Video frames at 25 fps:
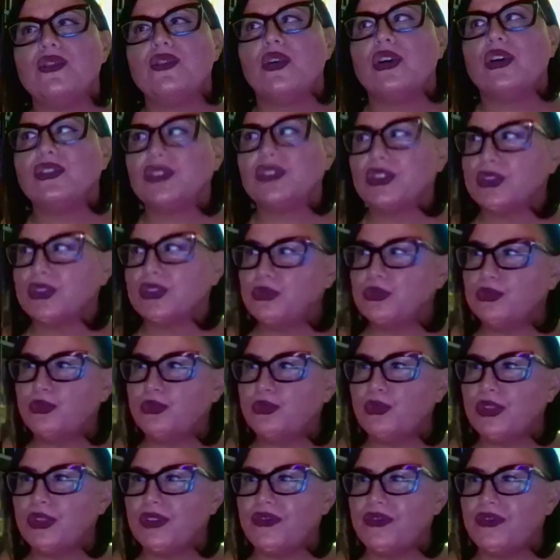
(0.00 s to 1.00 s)
also
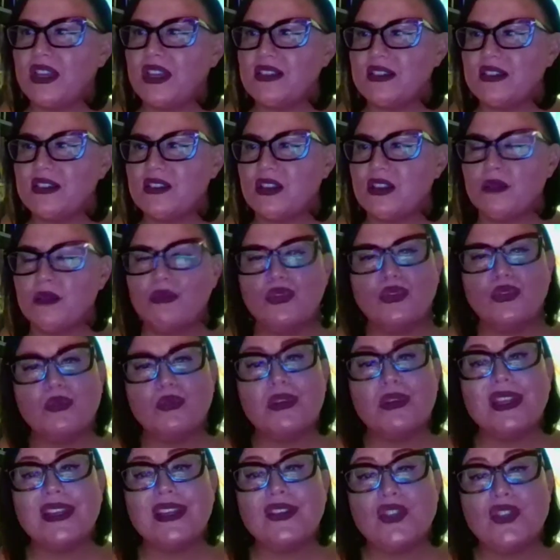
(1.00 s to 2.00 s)
with the phases of the moon,
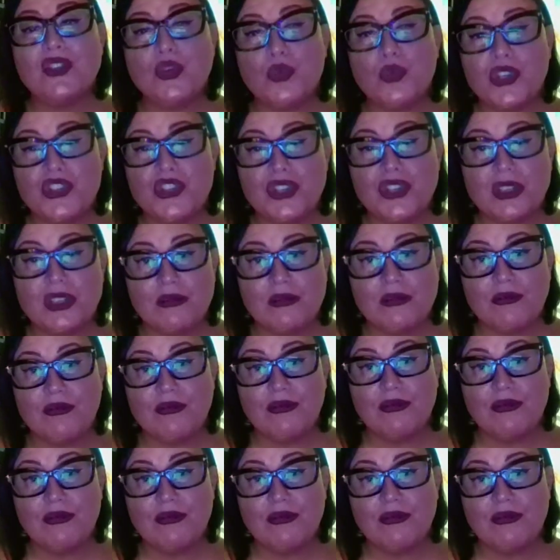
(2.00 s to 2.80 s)
but intuition.